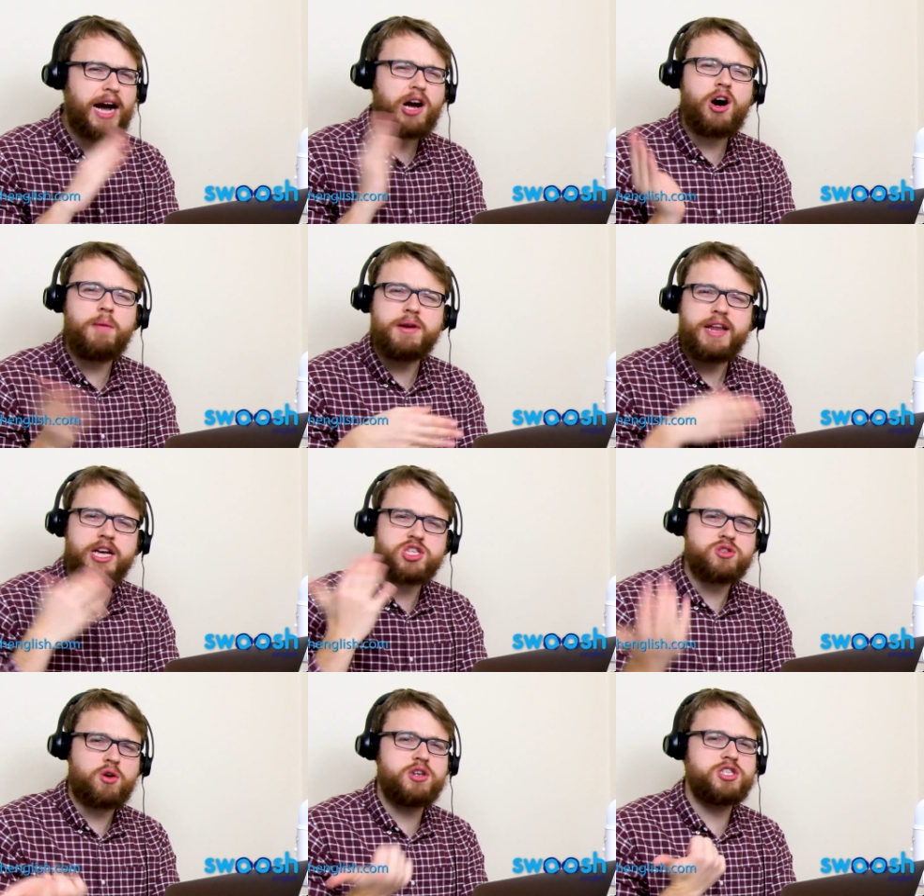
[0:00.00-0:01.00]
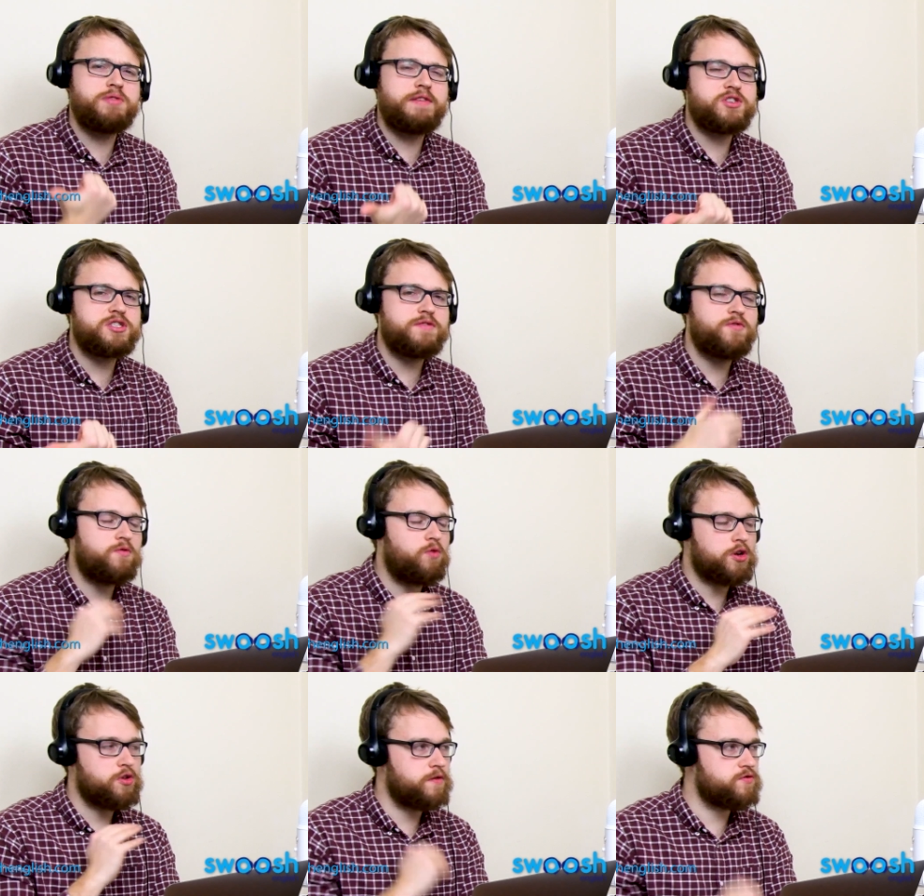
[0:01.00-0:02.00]
combination or a derivative of
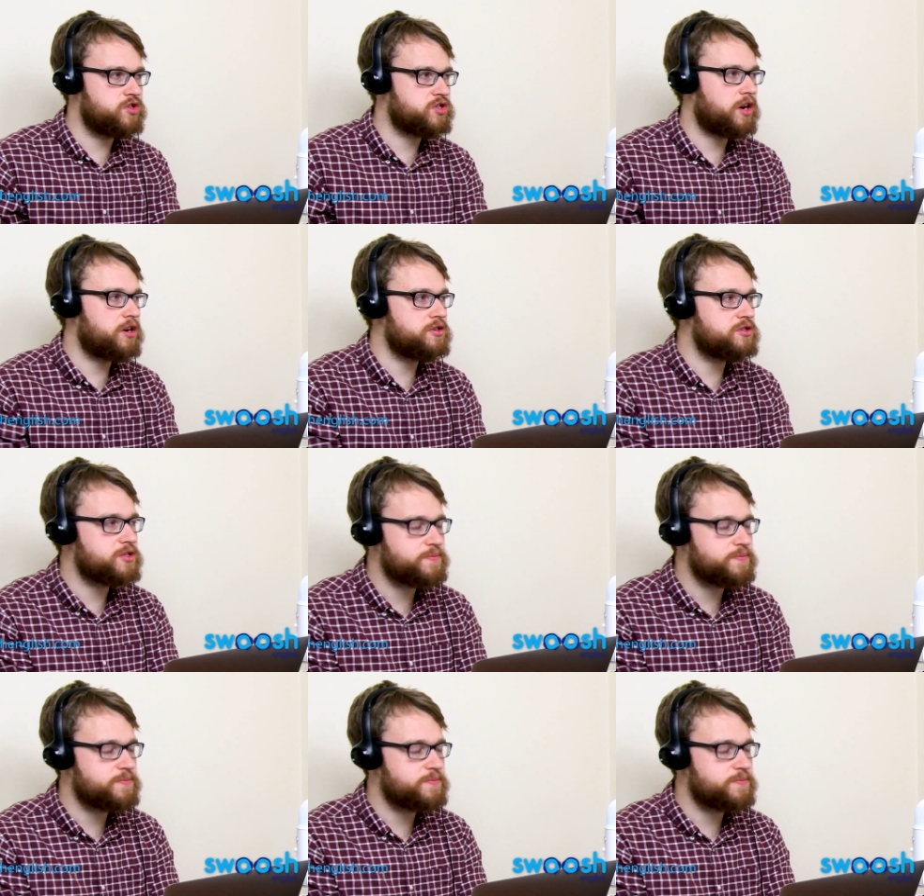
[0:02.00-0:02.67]
what you've just heard.